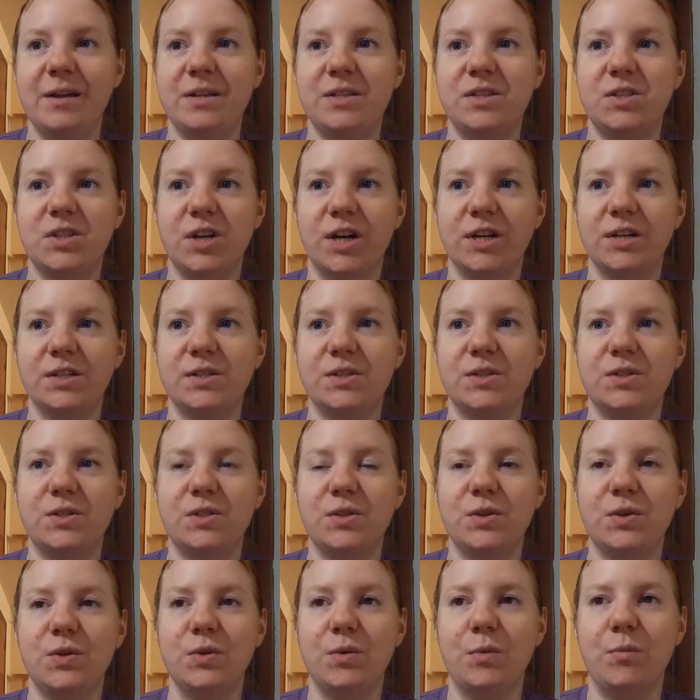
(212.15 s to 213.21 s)
starts
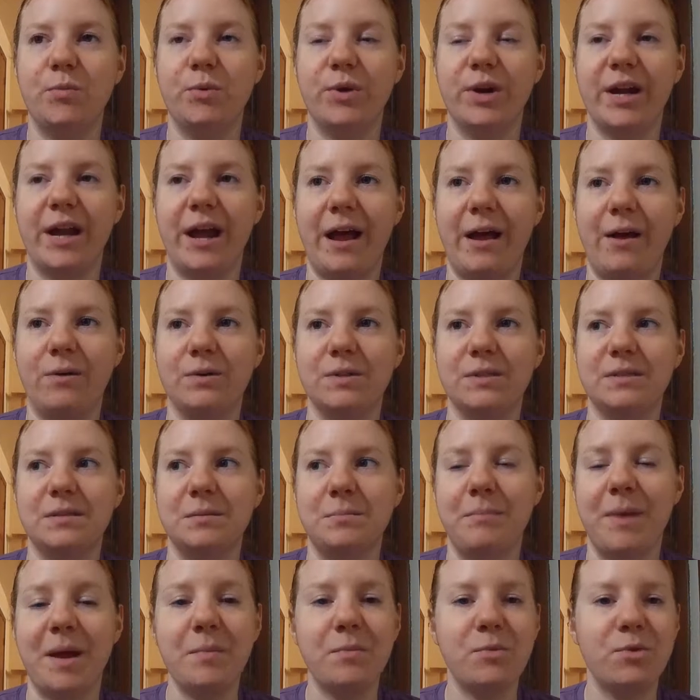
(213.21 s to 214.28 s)
to bring out some
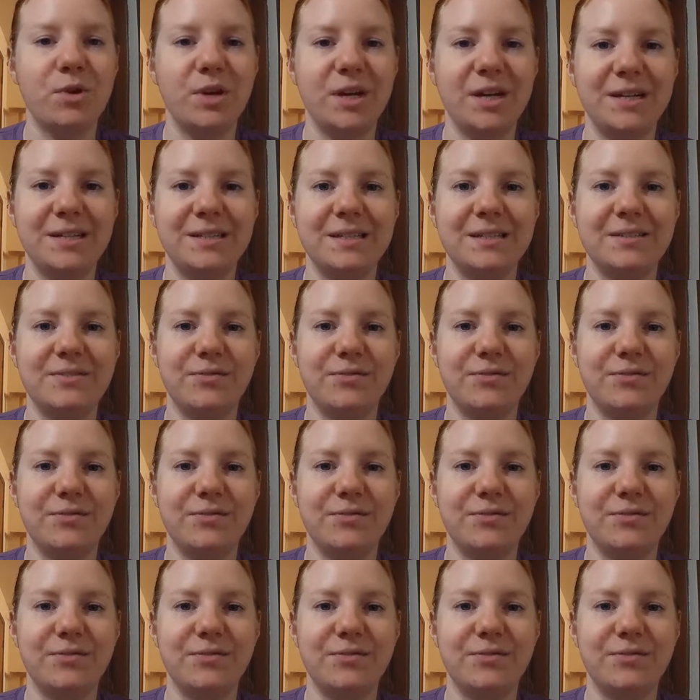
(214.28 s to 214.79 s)
memories